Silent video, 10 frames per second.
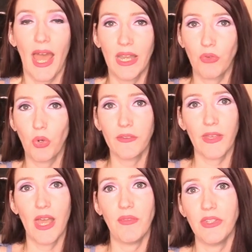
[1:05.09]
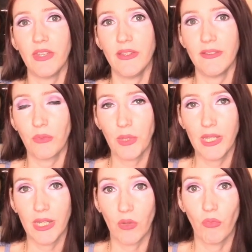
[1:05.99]
And of course, I haven't done this
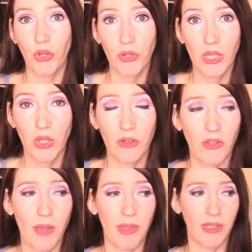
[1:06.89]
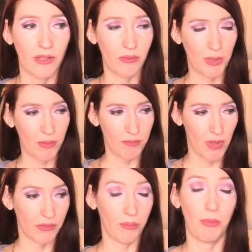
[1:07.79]
reading in a very long time. I think it's been
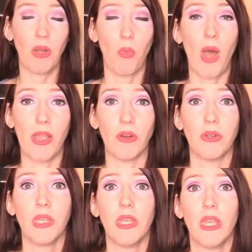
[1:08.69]
it's been a while.